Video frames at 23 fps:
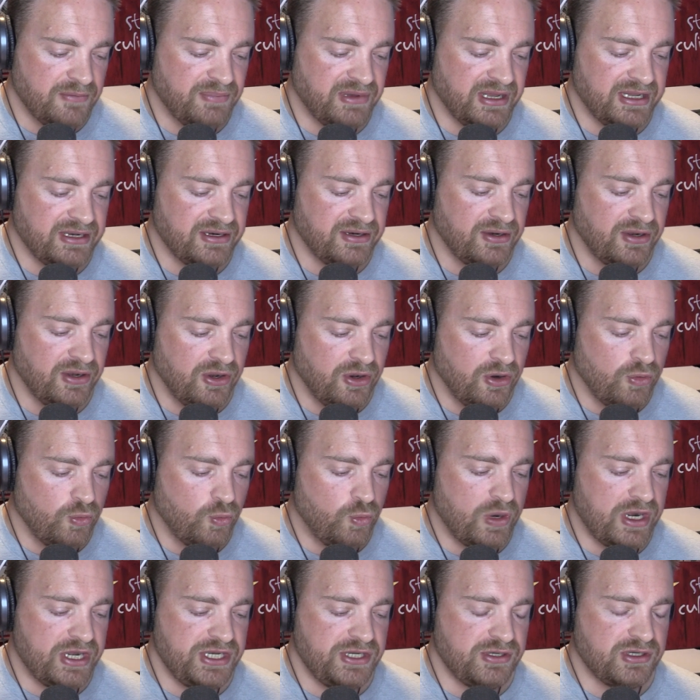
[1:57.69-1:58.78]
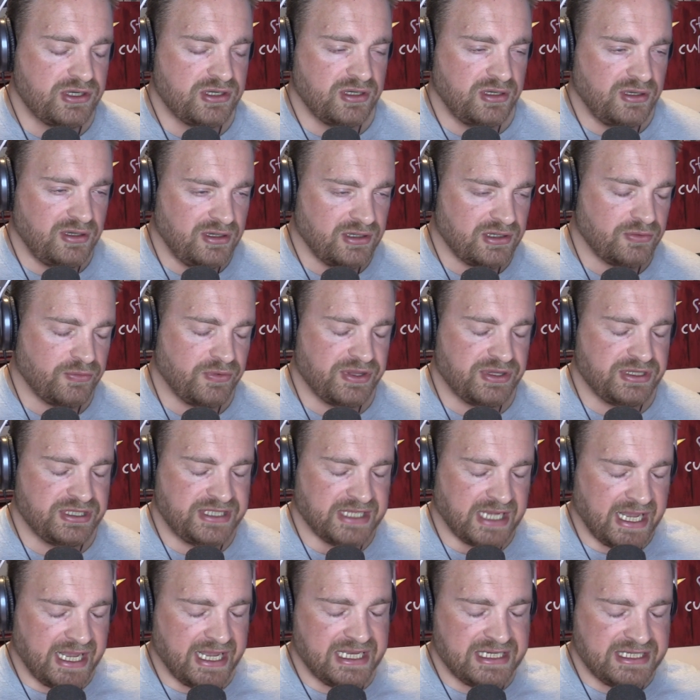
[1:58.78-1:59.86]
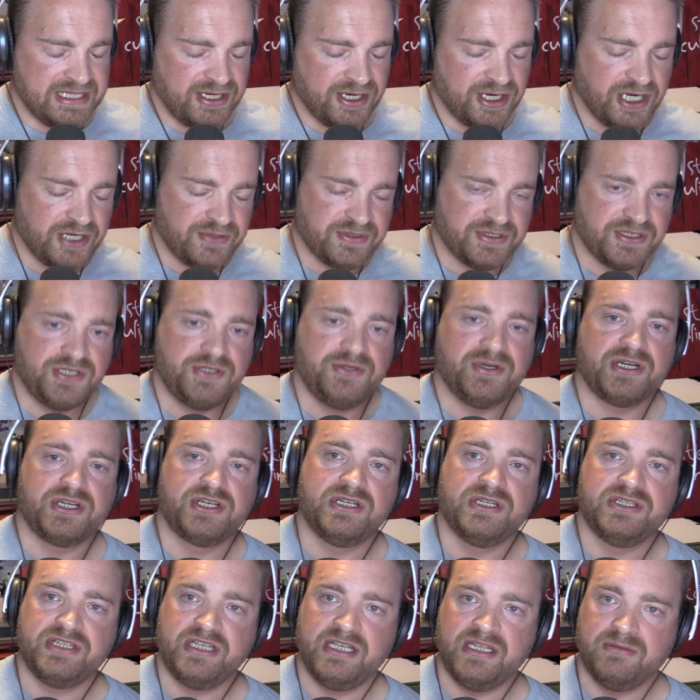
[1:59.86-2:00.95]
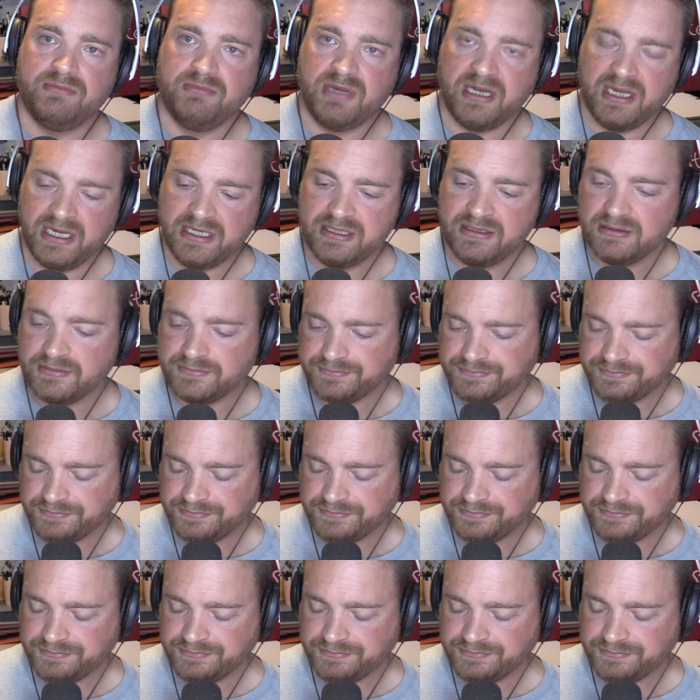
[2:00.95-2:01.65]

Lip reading: But when you cook with dietary restrictions in mind,